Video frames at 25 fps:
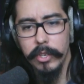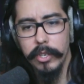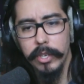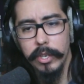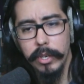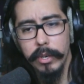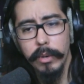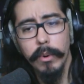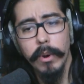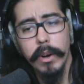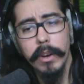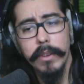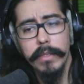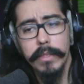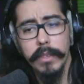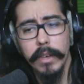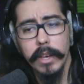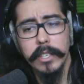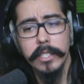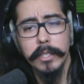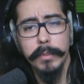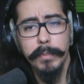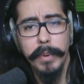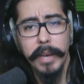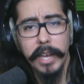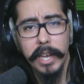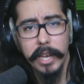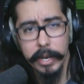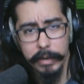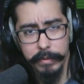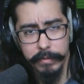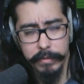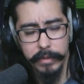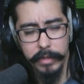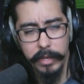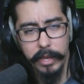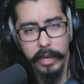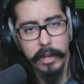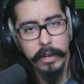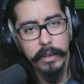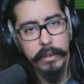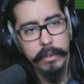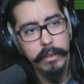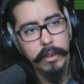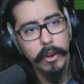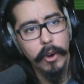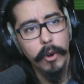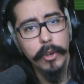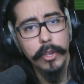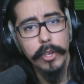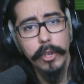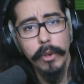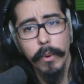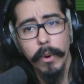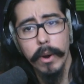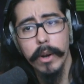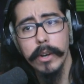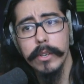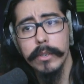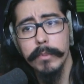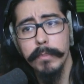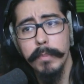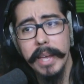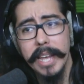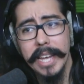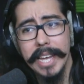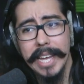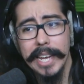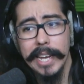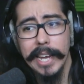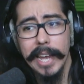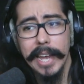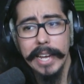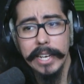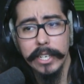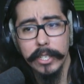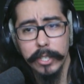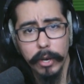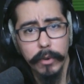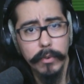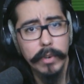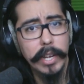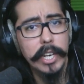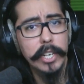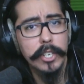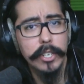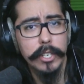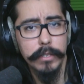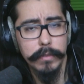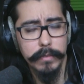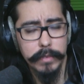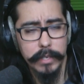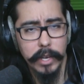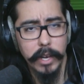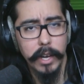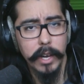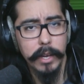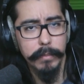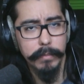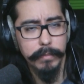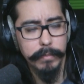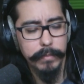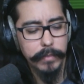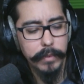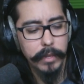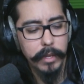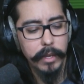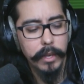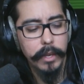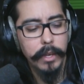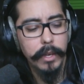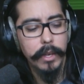you are thus paying for that, or you are making a donation of time.